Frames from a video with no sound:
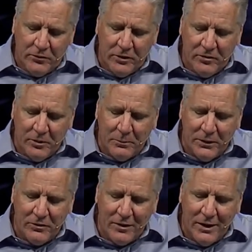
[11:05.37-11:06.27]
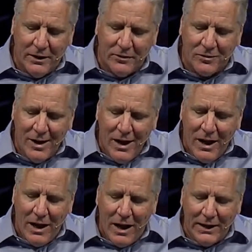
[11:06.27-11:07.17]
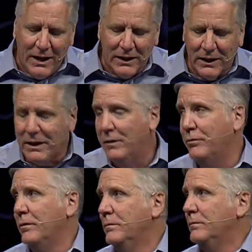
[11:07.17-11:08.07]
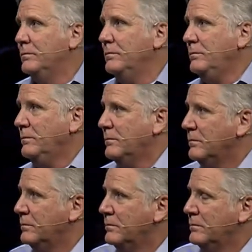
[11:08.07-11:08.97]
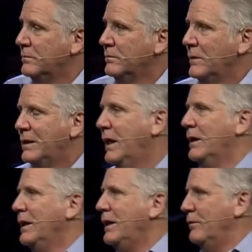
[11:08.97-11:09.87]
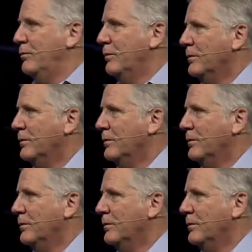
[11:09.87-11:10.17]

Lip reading: He simply says, I can't leave. I can't leave.